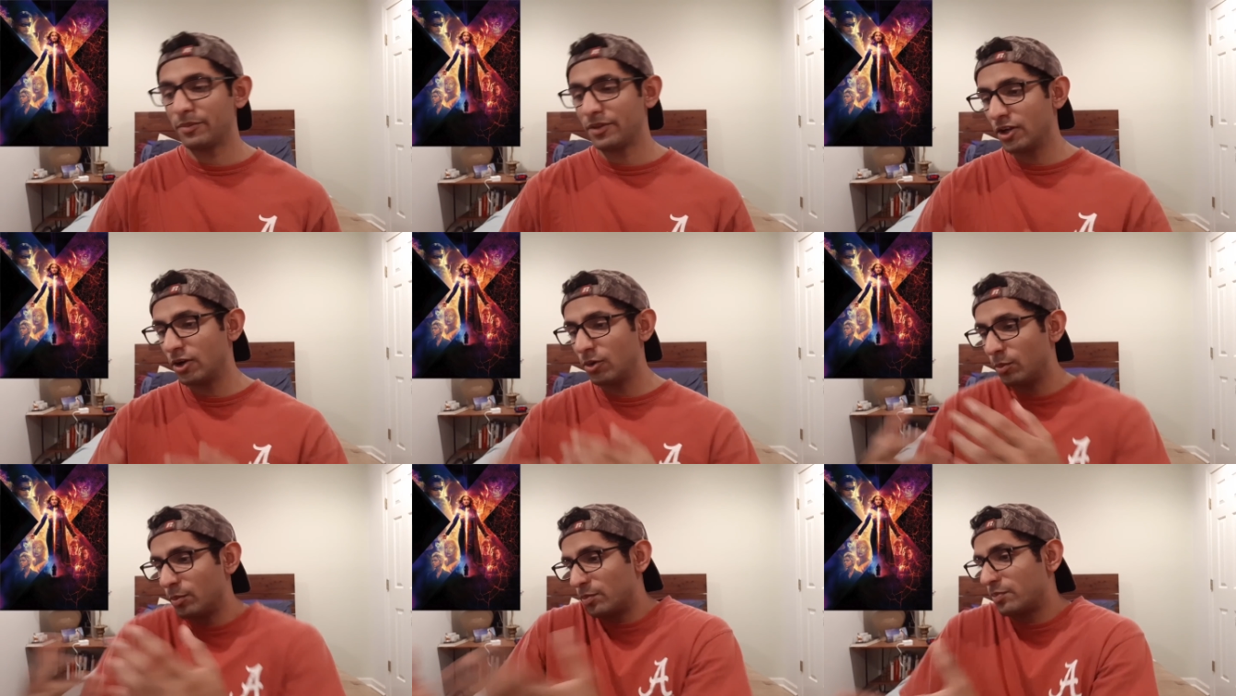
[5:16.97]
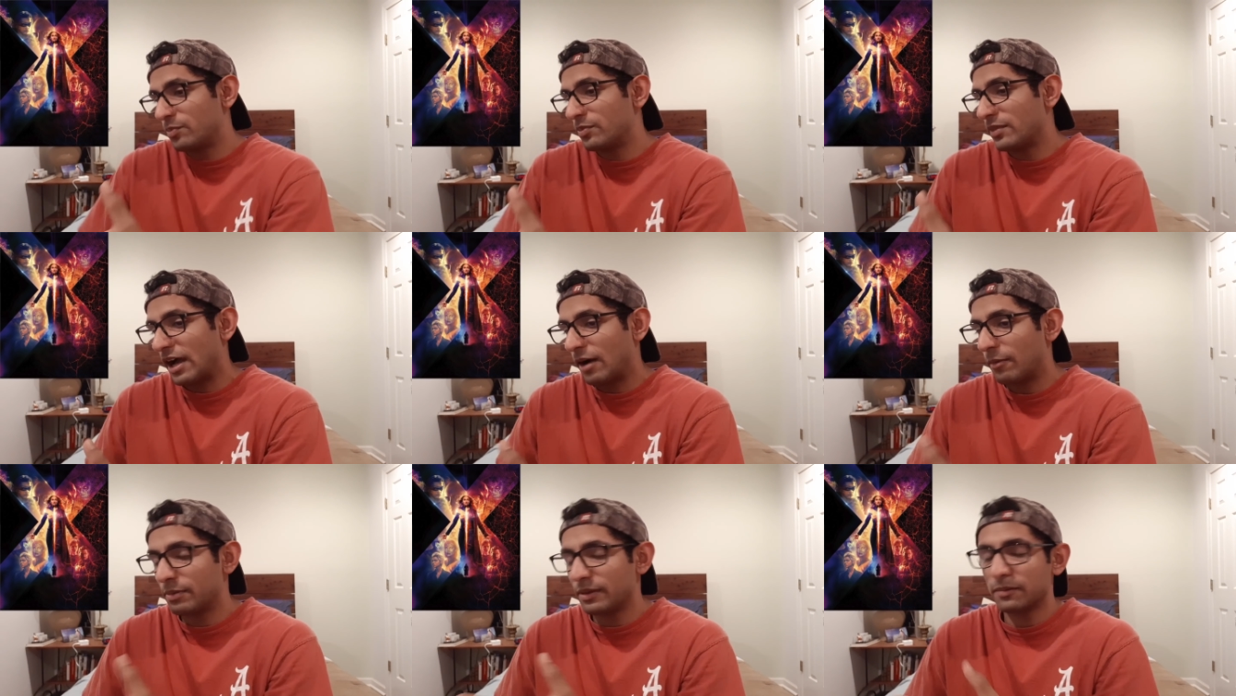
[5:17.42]
You know,
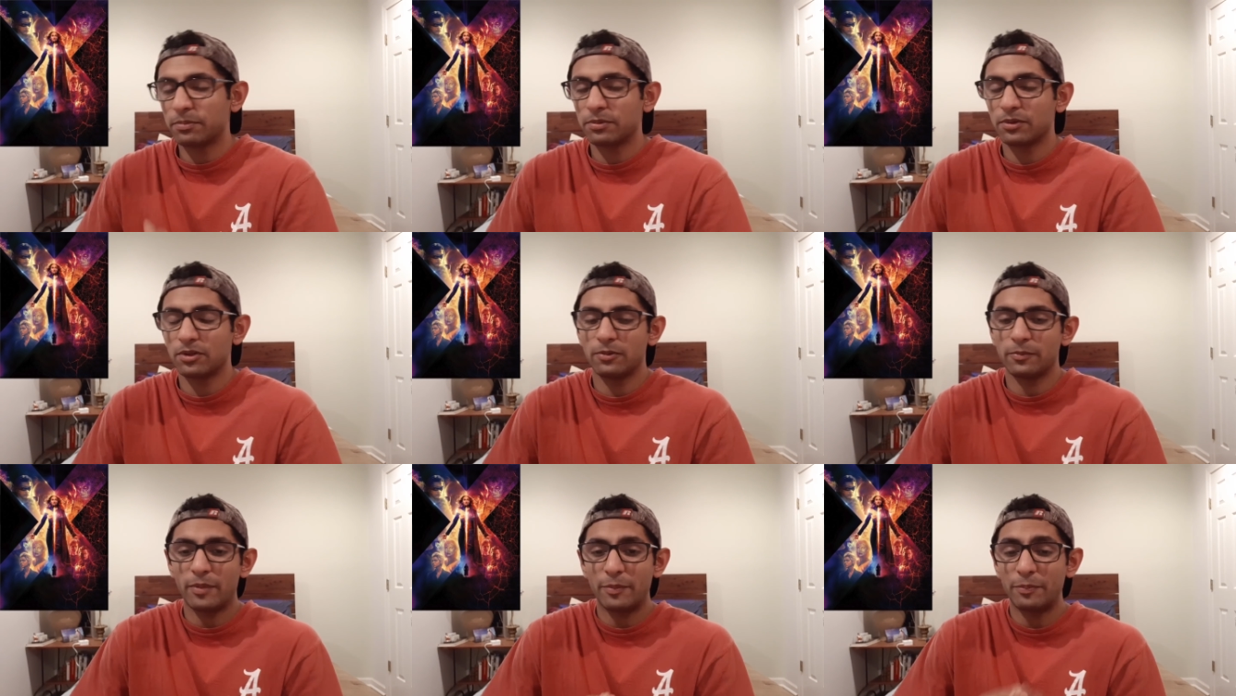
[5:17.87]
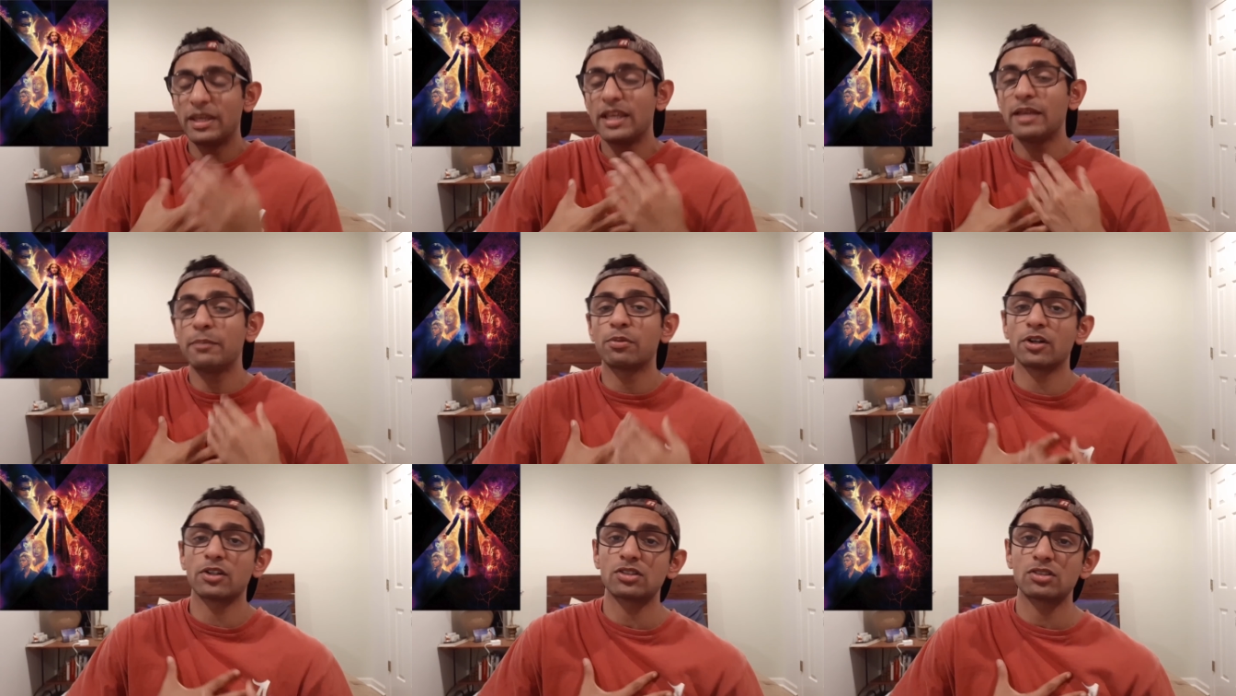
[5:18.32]
now people,
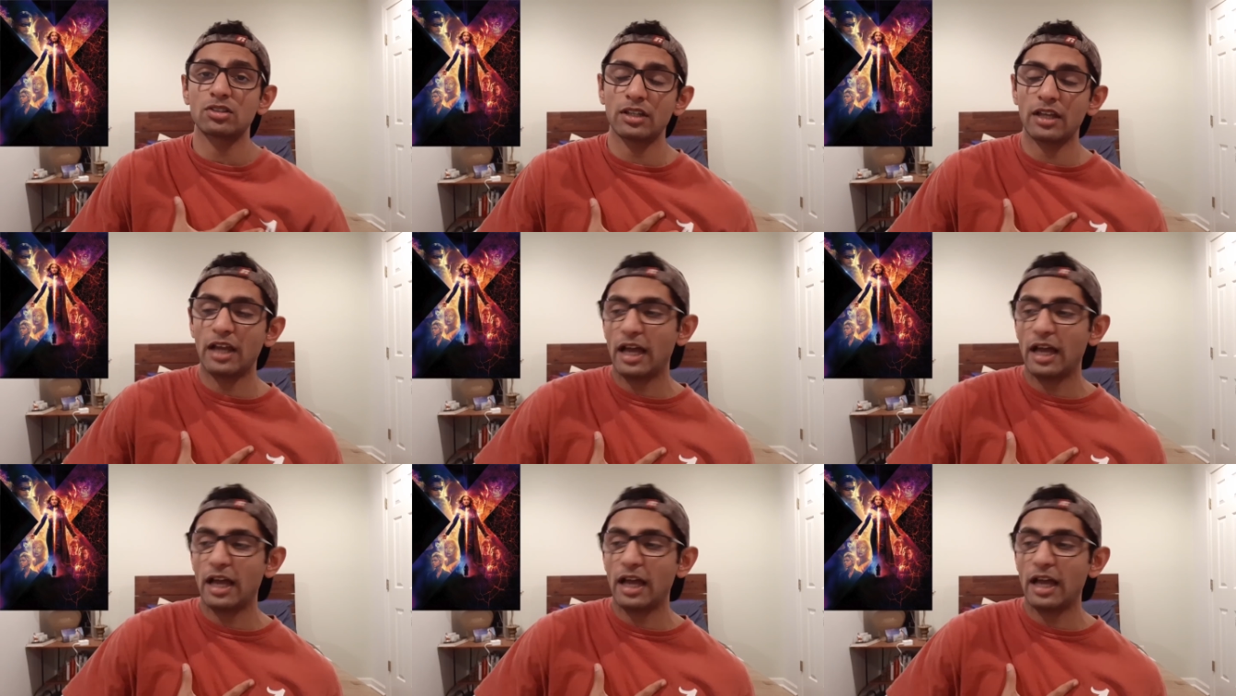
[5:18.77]
me personally,